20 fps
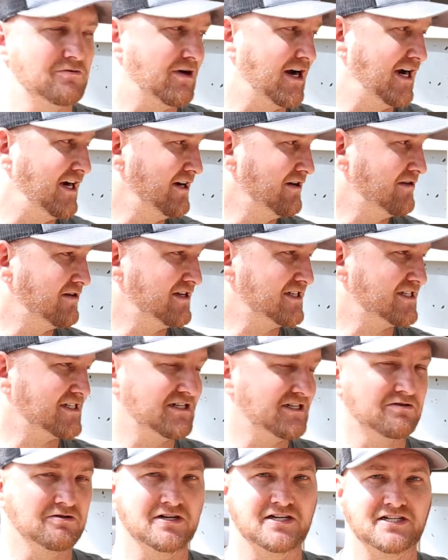right here that's
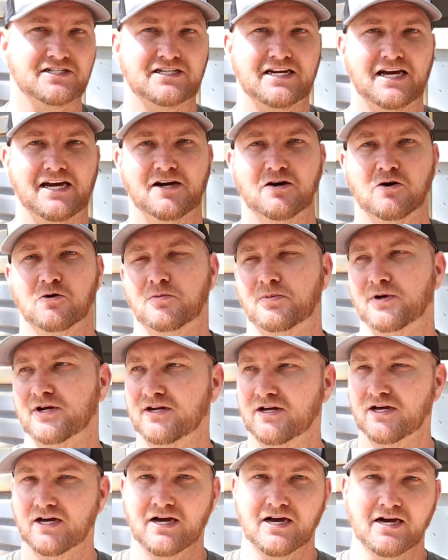still gonna stay
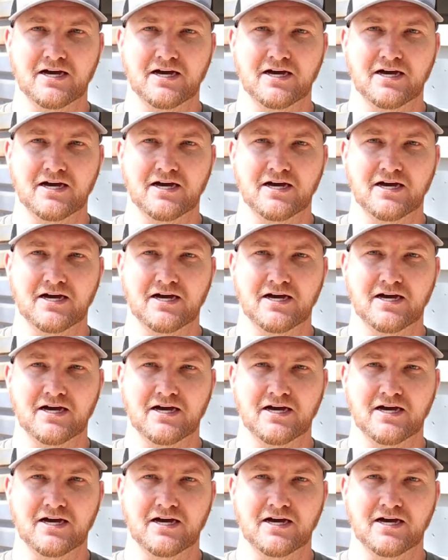open.